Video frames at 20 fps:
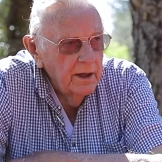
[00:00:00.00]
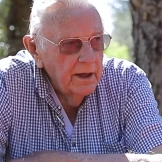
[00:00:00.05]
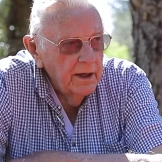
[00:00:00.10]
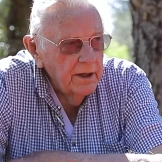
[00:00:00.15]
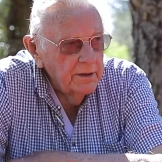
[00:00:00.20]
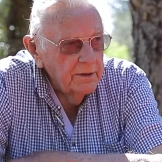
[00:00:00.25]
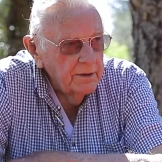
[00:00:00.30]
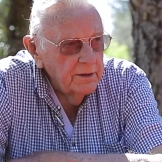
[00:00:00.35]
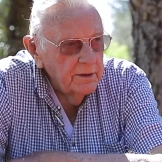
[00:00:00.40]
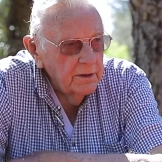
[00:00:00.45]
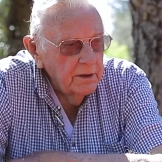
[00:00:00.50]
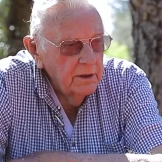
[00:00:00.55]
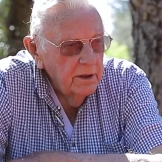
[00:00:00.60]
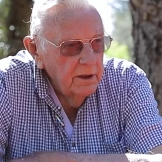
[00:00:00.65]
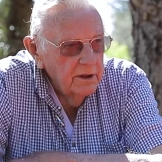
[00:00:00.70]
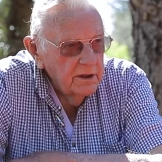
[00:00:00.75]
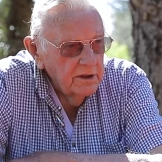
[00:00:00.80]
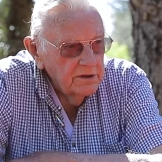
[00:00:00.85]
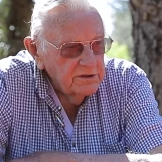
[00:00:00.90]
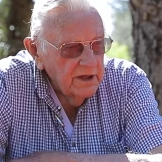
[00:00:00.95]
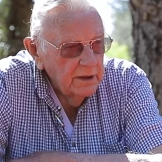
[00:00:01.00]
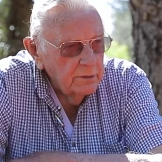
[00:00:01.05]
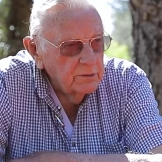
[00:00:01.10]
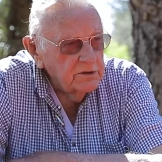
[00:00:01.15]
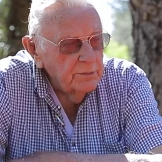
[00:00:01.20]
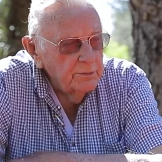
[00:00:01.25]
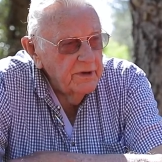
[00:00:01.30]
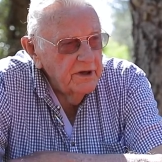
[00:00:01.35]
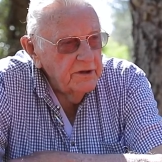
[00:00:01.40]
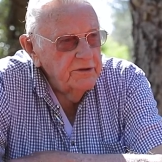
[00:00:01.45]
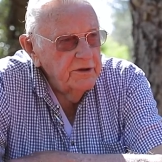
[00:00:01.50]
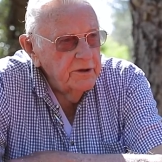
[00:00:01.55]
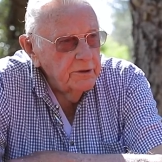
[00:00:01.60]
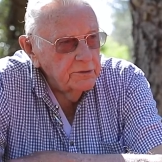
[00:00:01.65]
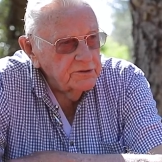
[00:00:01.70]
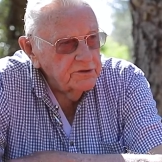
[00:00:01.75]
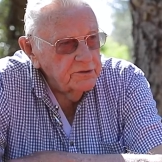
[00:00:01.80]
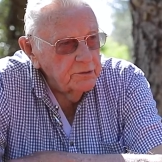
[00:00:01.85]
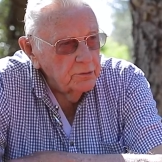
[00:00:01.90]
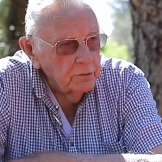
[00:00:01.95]
and because uh, I was a
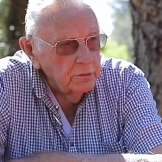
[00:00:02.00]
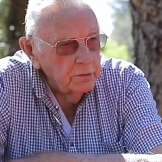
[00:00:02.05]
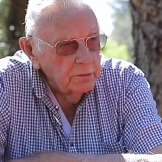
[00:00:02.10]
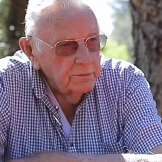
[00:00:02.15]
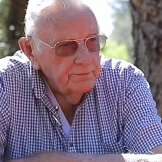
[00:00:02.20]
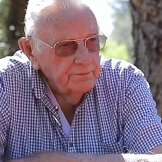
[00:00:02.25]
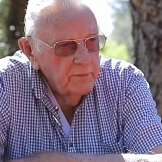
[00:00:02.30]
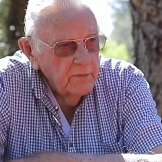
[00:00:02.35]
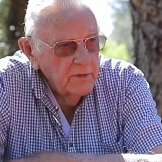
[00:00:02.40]
mid-year student,